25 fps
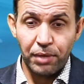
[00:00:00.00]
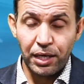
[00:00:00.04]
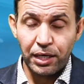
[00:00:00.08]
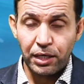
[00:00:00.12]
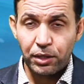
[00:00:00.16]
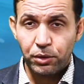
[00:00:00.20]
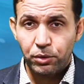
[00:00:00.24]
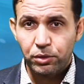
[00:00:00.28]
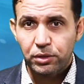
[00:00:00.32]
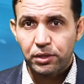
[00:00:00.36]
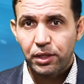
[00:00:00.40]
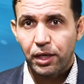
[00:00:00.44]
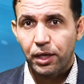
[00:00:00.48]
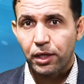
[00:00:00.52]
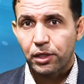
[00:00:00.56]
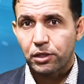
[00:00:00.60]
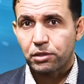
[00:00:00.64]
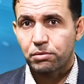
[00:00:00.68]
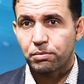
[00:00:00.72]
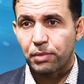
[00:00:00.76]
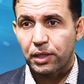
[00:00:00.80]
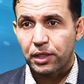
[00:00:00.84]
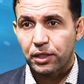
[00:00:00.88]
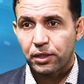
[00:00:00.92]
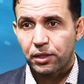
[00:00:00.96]
many
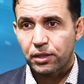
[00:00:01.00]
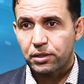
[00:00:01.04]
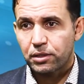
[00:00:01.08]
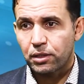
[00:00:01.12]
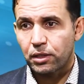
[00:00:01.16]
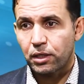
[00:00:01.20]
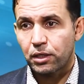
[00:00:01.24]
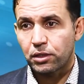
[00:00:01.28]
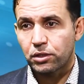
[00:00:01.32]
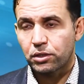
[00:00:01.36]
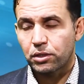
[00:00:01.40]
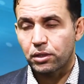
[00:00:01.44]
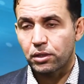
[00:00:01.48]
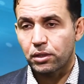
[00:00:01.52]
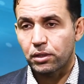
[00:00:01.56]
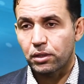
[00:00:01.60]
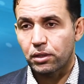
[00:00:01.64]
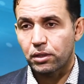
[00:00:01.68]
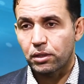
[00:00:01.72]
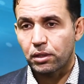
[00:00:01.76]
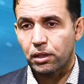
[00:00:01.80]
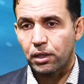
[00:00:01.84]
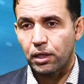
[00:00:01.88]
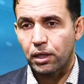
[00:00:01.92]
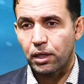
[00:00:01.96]
hotels, many
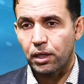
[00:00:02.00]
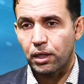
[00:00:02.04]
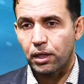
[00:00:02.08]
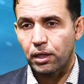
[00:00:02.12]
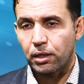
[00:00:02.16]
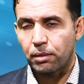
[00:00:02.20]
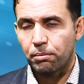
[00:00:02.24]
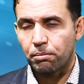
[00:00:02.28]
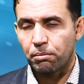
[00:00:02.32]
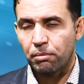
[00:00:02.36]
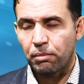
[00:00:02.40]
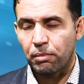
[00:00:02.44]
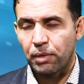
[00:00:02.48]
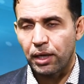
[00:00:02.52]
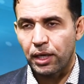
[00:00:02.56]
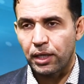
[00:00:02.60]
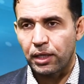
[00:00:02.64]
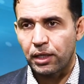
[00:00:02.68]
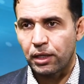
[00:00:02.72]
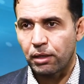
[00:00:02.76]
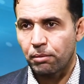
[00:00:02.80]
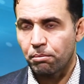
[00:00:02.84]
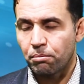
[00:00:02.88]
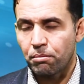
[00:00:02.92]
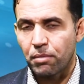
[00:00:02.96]
residential,
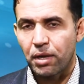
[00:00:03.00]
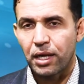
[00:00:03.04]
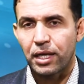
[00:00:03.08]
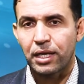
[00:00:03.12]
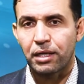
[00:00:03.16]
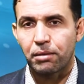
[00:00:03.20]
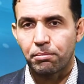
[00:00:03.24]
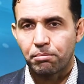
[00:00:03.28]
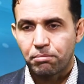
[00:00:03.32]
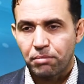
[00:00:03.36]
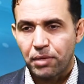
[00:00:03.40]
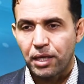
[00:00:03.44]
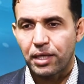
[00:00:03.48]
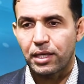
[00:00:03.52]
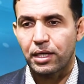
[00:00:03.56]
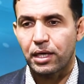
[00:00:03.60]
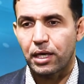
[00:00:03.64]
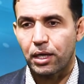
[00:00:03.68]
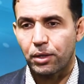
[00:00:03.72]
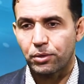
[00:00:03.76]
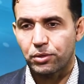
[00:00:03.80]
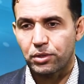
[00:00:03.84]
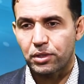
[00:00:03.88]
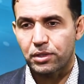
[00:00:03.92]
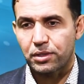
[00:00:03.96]
many
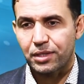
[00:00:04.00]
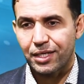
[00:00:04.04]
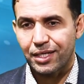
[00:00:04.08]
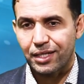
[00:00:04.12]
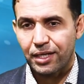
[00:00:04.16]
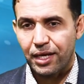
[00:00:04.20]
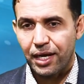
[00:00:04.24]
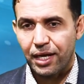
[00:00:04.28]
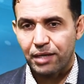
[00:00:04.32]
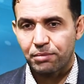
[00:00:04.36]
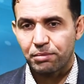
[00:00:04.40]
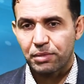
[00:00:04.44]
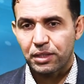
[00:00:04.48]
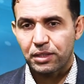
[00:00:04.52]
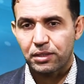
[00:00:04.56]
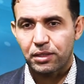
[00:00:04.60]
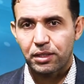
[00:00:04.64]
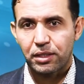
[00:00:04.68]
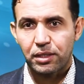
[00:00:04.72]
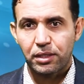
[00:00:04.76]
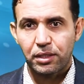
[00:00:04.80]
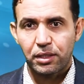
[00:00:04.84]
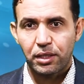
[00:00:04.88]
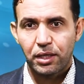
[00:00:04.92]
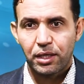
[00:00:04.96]
houses in
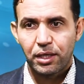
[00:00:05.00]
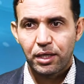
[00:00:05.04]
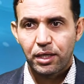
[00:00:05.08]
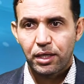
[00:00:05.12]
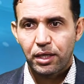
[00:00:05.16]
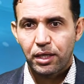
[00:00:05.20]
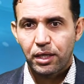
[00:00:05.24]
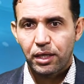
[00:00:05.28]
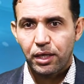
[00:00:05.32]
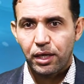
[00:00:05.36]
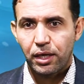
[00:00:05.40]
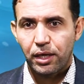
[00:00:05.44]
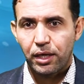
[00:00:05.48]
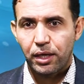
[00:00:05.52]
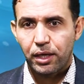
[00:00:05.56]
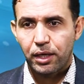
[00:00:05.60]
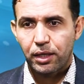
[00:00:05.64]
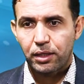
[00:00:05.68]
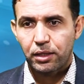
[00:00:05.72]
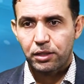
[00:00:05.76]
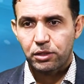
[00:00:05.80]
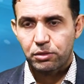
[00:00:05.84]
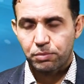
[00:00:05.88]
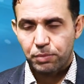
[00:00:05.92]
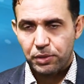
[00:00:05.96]
Edmonton,
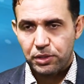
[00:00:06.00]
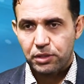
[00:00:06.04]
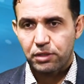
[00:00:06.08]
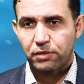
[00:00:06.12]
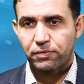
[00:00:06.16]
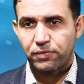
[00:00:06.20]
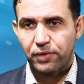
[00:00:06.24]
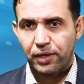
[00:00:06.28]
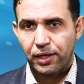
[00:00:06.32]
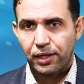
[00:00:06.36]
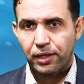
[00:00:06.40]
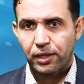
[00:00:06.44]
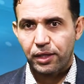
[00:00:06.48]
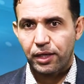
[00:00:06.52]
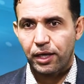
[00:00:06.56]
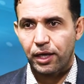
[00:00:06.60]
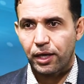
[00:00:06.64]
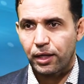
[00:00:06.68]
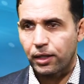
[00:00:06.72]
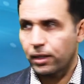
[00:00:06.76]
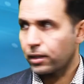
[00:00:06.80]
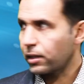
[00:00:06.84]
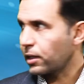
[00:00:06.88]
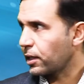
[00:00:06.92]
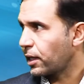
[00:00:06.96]
and specifically,
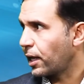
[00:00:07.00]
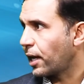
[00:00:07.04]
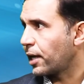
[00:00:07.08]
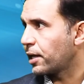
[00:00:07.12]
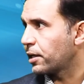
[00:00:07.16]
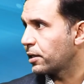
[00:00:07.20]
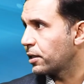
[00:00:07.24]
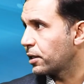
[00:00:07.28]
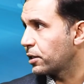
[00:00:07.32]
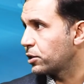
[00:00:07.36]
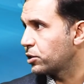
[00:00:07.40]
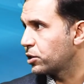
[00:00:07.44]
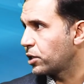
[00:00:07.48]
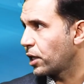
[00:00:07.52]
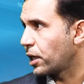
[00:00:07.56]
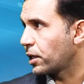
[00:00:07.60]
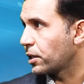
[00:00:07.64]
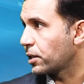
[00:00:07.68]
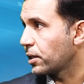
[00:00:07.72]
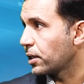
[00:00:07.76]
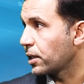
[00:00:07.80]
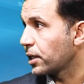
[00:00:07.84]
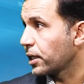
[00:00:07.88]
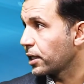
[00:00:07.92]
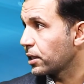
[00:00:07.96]
and Canada
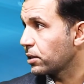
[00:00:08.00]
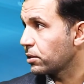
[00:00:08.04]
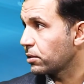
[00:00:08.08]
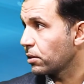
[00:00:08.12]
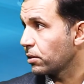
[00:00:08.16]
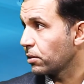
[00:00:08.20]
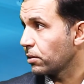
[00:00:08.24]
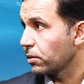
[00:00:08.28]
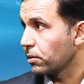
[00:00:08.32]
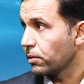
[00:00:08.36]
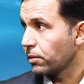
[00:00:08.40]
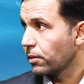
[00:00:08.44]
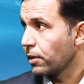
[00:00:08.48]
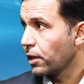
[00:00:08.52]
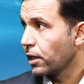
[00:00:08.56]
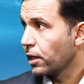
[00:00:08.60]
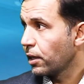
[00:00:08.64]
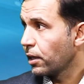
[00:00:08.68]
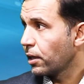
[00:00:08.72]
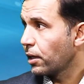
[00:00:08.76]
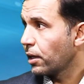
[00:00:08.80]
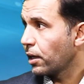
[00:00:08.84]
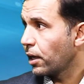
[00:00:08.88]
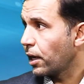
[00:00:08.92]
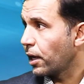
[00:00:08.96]
generally. So,
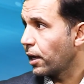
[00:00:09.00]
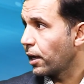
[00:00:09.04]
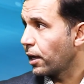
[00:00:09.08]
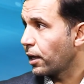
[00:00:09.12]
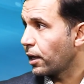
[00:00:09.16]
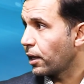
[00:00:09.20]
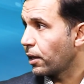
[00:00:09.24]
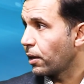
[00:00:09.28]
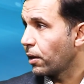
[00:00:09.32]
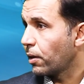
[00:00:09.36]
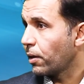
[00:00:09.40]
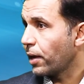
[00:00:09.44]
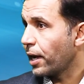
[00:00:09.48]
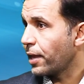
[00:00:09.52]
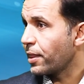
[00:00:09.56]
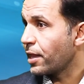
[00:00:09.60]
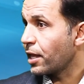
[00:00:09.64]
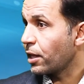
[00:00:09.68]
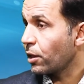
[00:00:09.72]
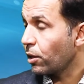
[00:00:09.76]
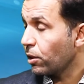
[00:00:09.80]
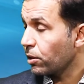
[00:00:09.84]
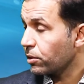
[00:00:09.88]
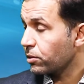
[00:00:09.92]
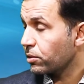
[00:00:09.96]
and
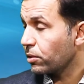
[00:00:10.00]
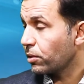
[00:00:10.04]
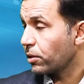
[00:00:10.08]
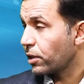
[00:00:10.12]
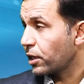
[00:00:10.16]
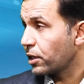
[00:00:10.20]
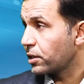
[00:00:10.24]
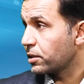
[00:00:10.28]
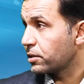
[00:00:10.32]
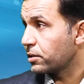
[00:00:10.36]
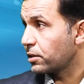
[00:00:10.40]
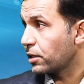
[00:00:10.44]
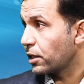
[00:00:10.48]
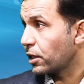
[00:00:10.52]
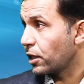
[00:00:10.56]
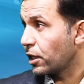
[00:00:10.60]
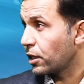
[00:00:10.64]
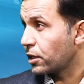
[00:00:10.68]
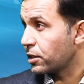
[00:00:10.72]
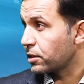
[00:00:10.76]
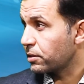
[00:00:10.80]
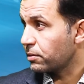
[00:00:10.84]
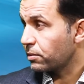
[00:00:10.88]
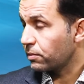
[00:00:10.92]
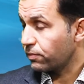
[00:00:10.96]
then also
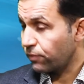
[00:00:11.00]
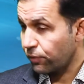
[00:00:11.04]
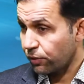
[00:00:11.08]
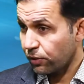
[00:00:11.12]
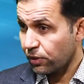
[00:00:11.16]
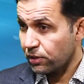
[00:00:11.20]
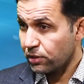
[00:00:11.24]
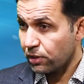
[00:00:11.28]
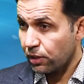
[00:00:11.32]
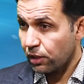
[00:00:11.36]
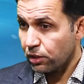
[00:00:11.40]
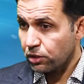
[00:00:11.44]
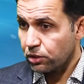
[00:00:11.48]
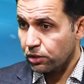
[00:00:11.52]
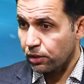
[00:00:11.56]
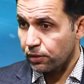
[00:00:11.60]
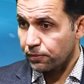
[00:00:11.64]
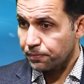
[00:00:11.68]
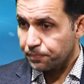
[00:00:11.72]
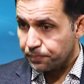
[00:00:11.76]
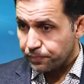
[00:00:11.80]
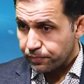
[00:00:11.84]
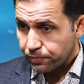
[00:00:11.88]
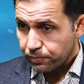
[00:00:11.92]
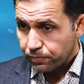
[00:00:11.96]
there's for
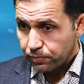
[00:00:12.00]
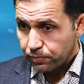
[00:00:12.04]
residential,